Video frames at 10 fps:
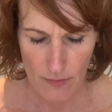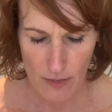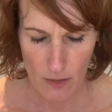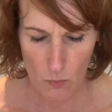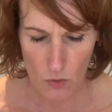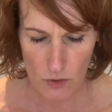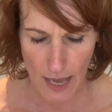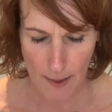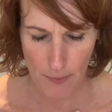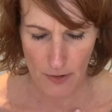and what's
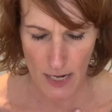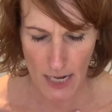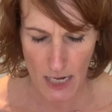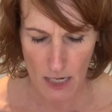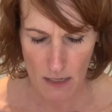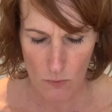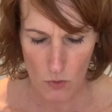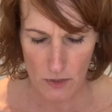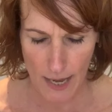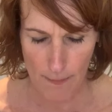
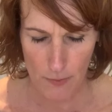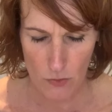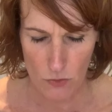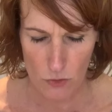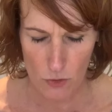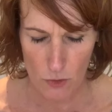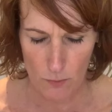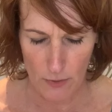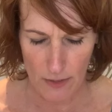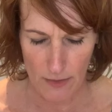happened to your
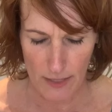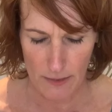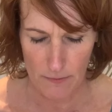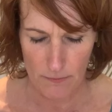breathing?